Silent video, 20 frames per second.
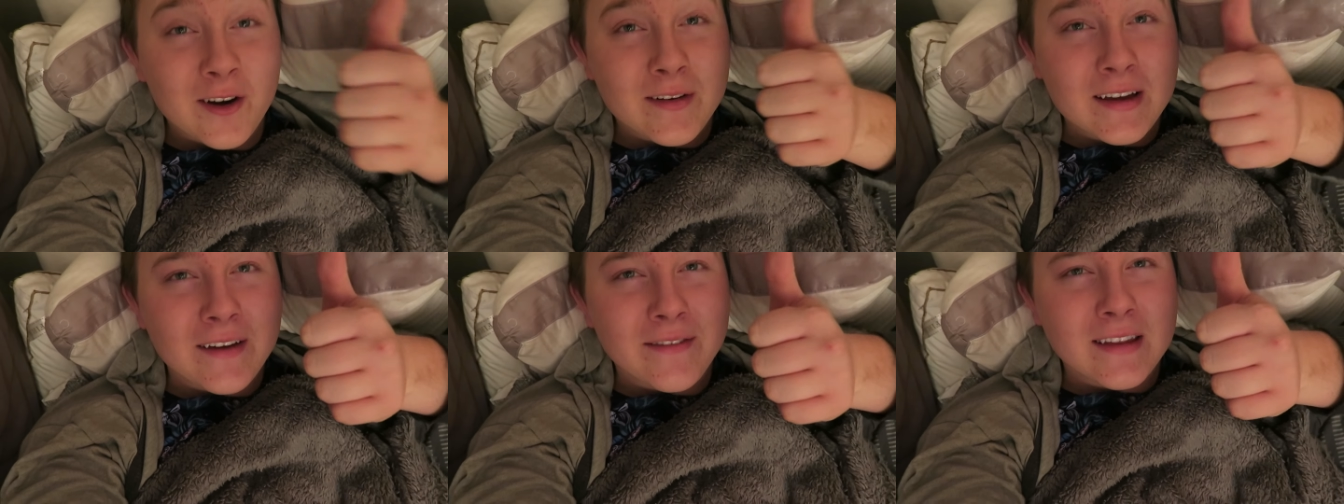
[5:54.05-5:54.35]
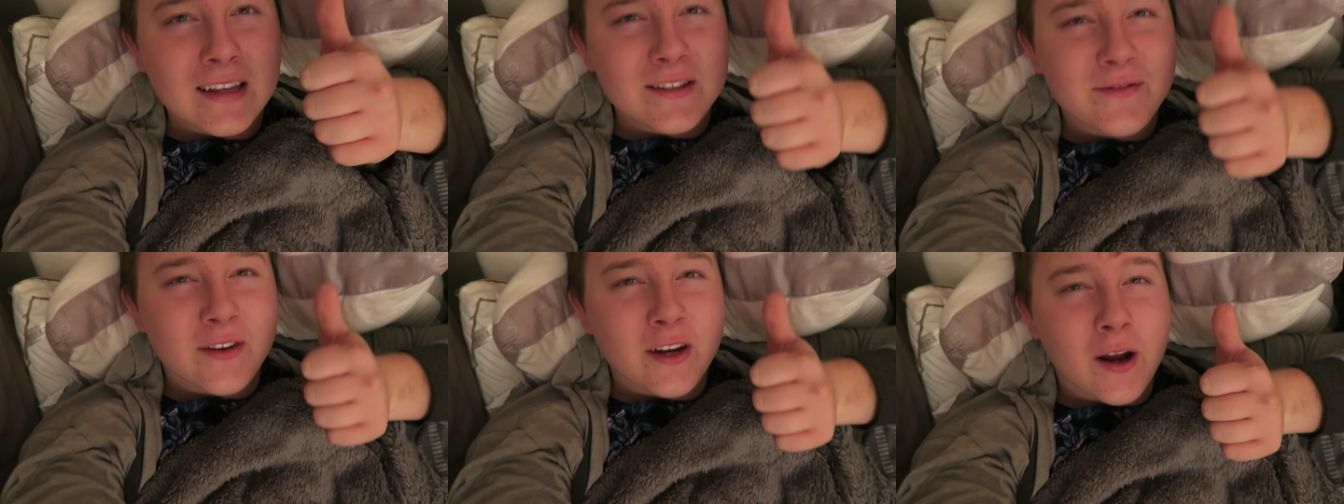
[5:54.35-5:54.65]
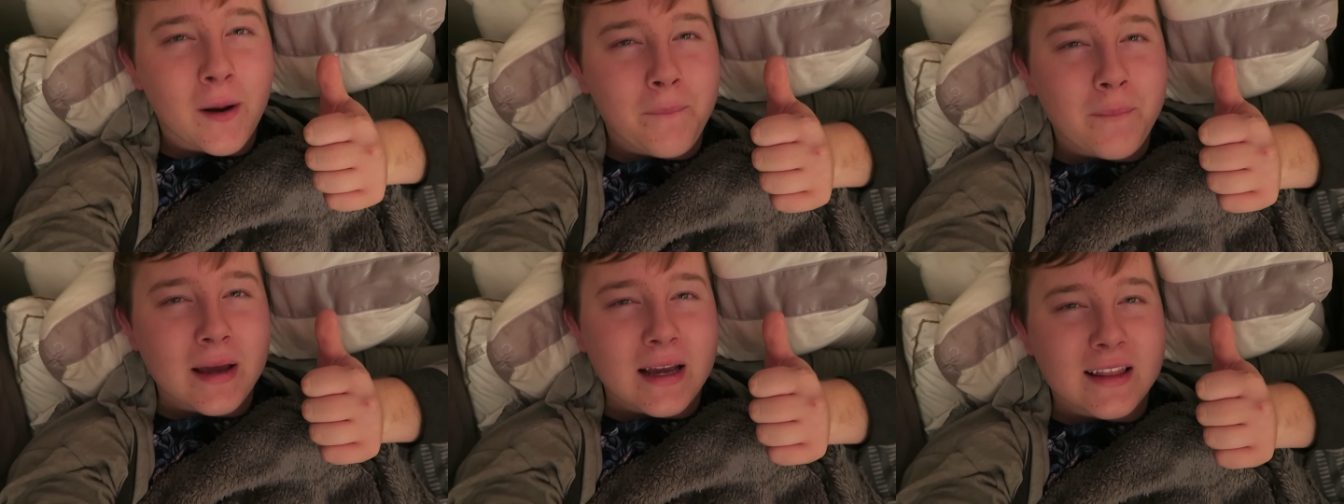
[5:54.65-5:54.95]
go give this
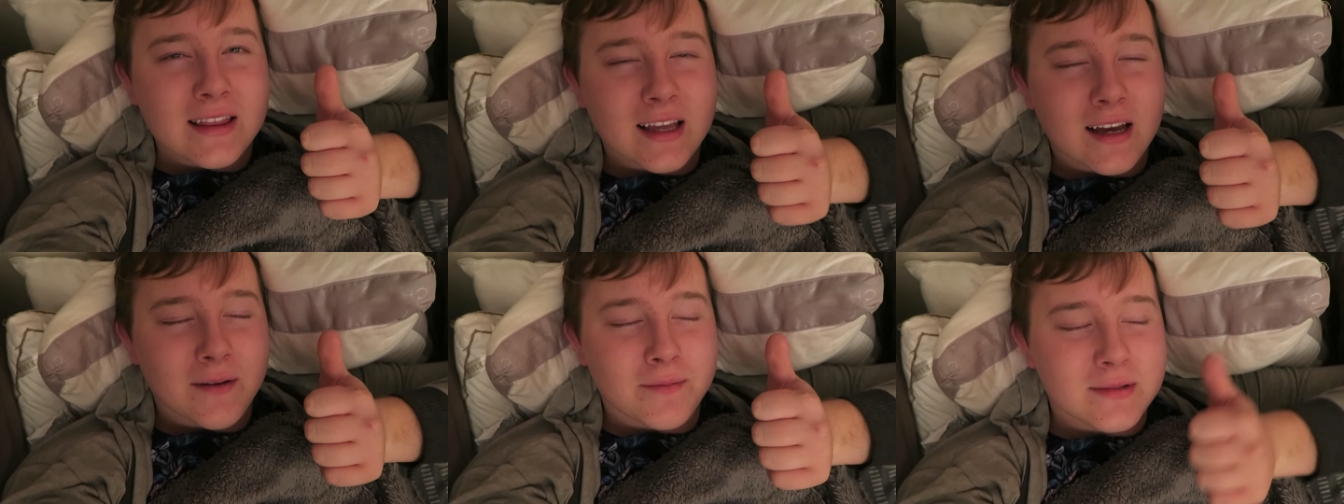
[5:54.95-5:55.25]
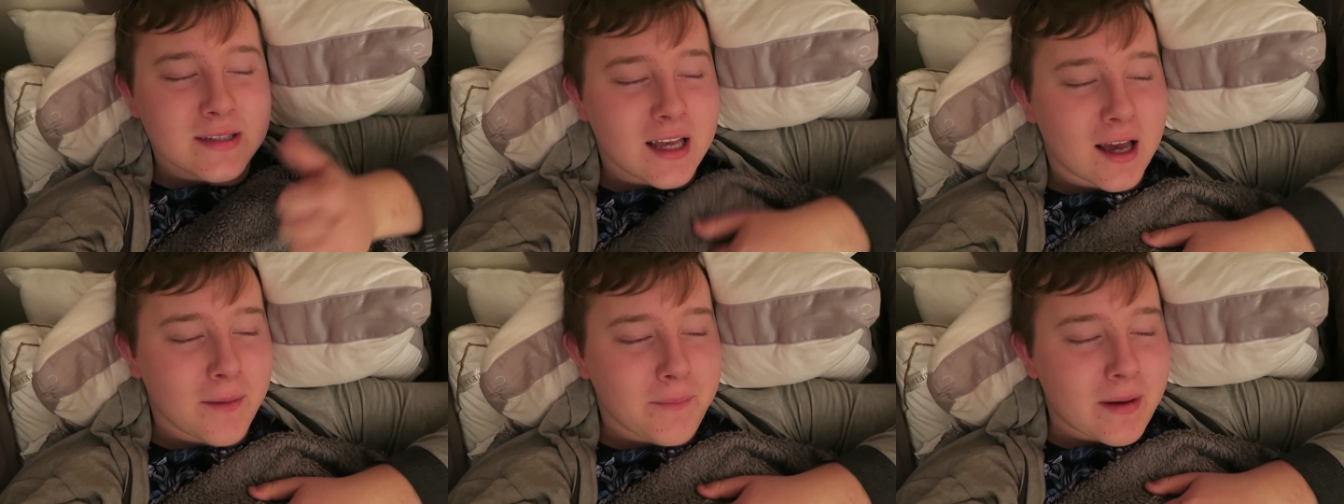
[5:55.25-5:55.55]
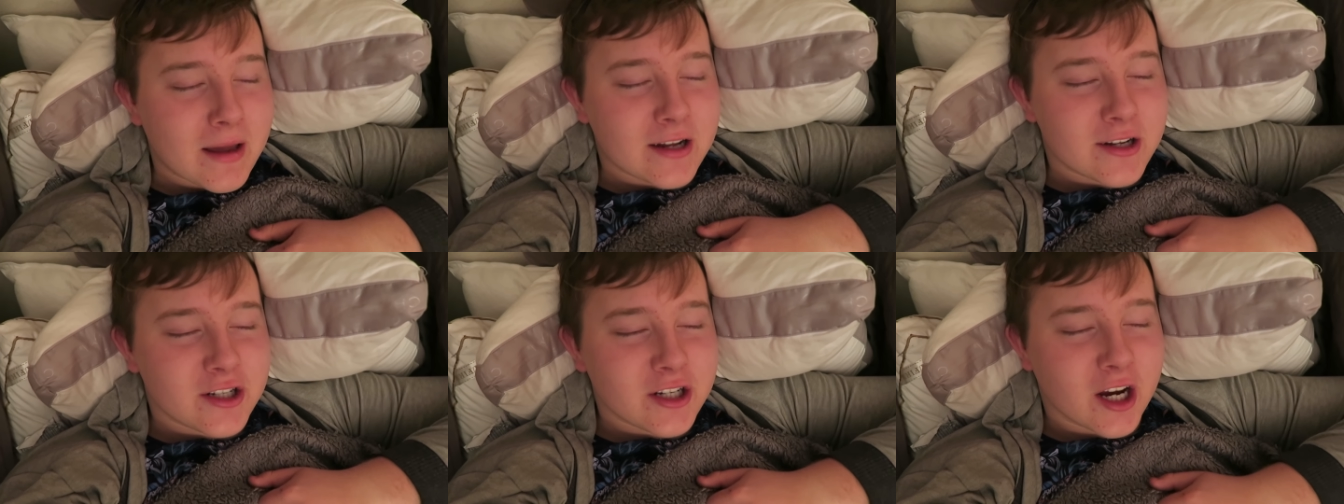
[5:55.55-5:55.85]
video a big thumbs
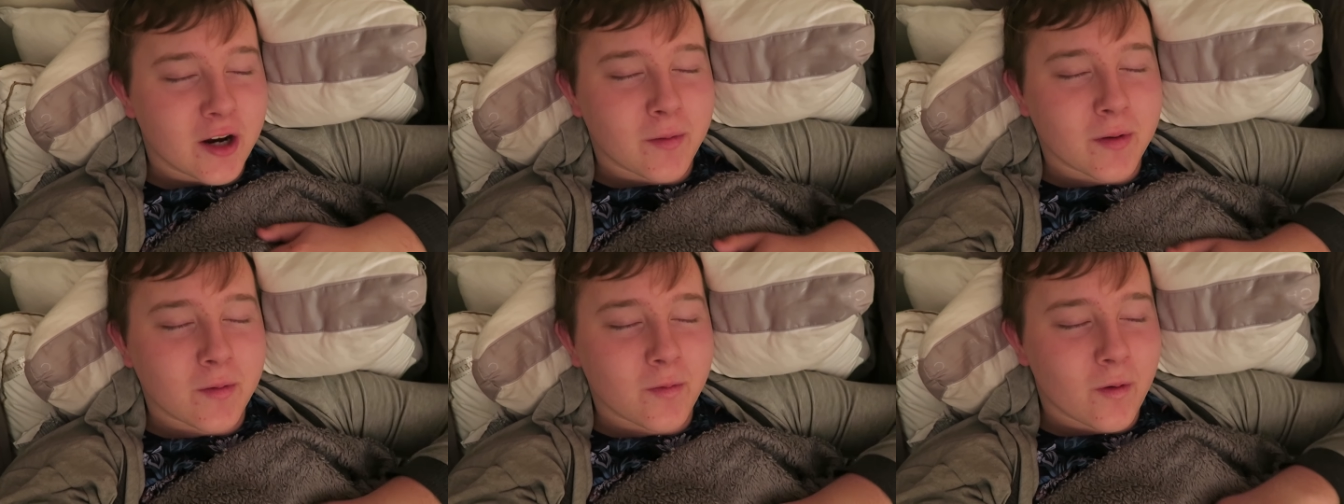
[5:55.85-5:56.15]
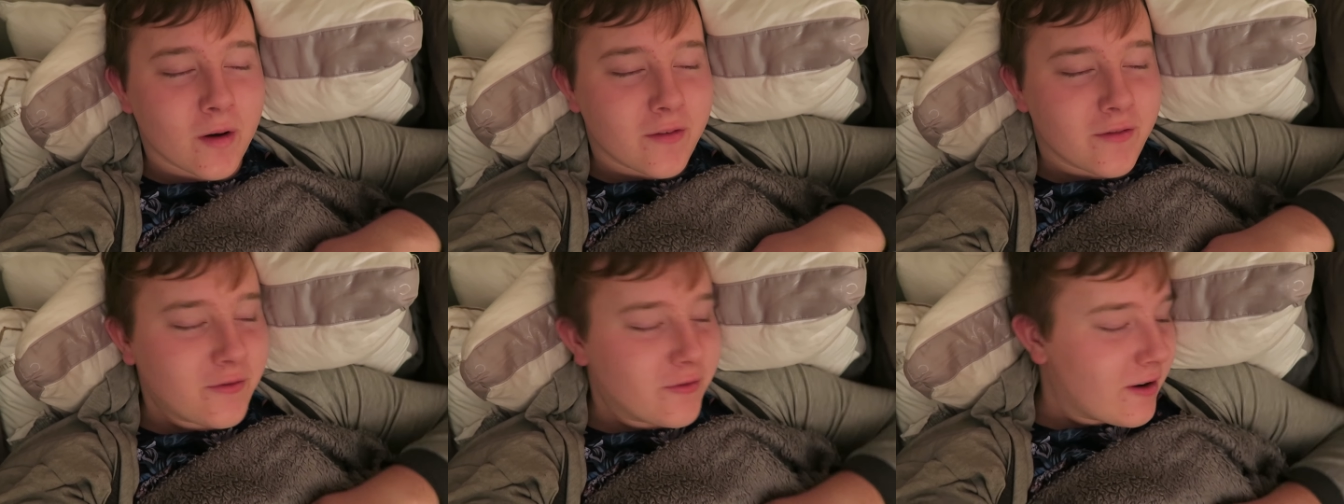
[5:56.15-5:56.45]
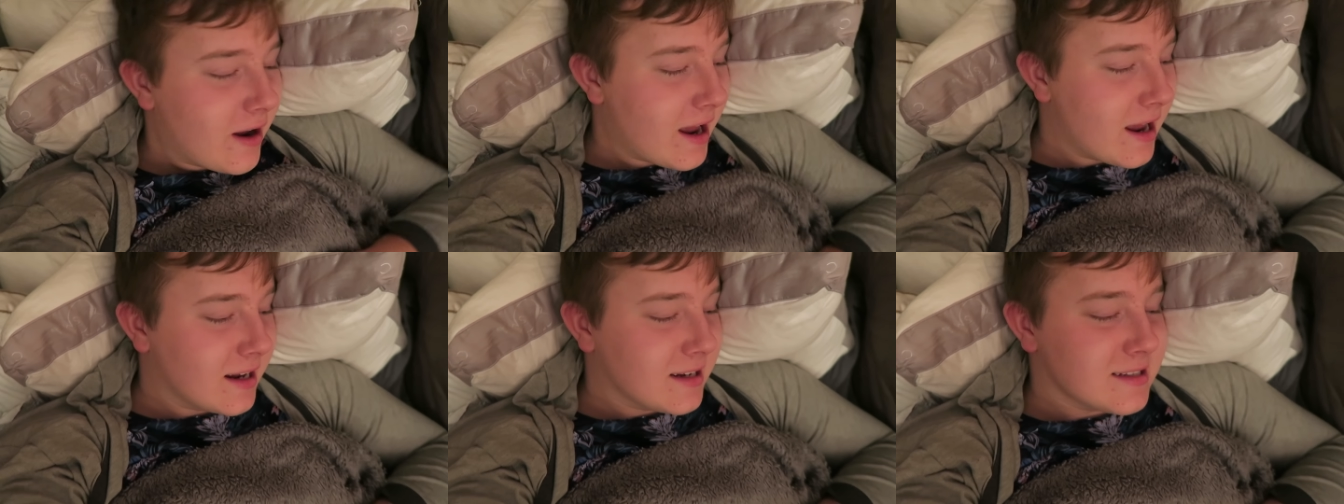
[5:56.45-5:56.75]
up and share it with one
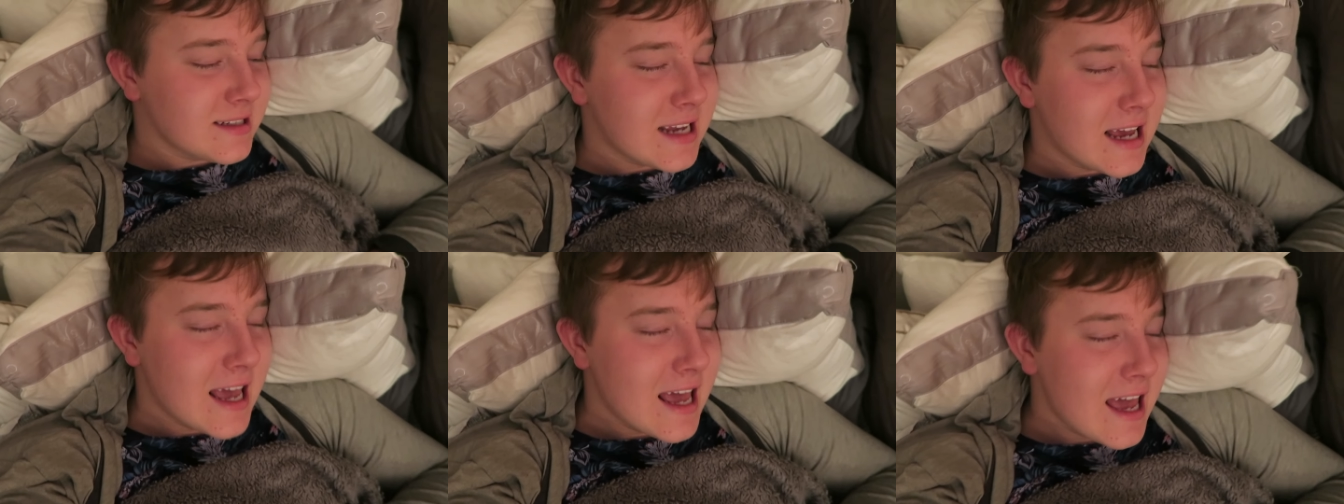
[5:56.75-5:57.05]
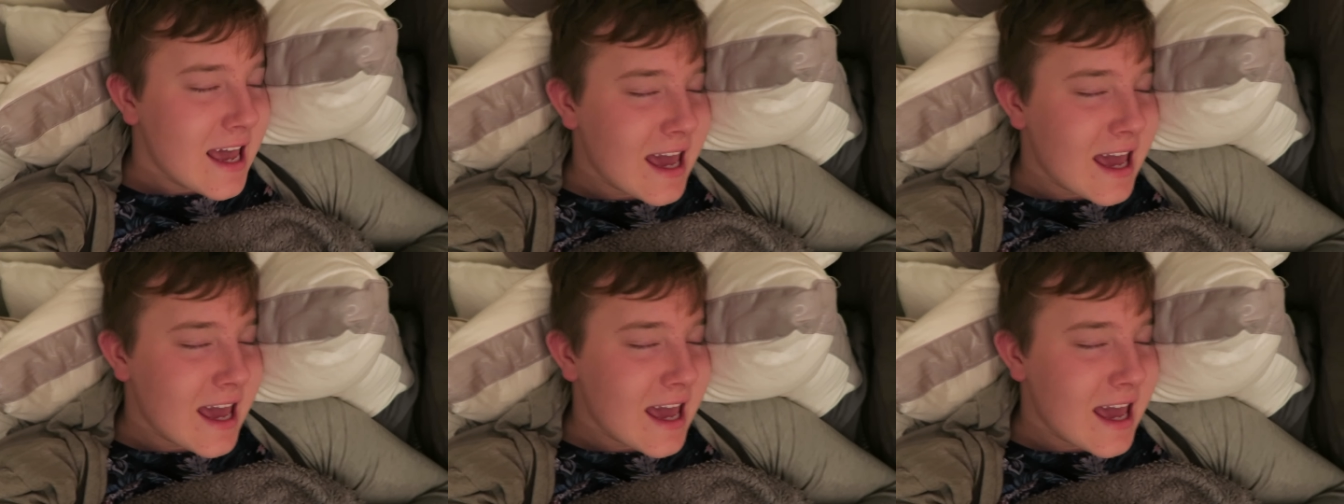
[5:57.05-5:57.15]
friend.